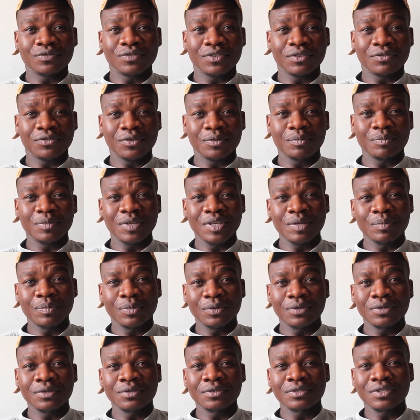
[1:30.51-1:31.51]
different
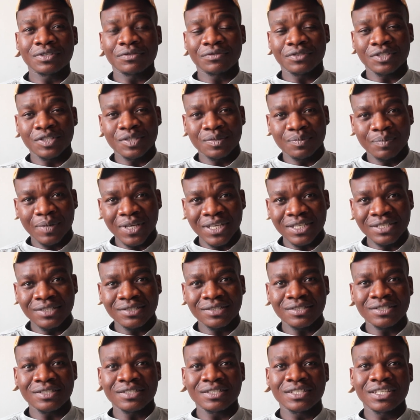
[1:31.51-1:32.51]
people, different
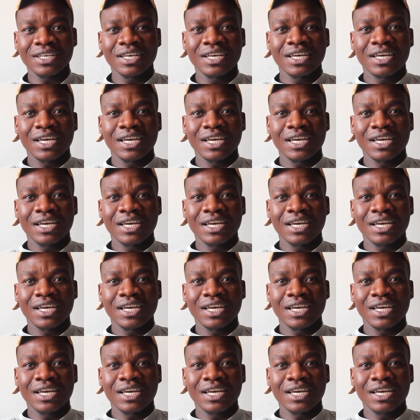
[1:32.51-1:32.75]
spaces.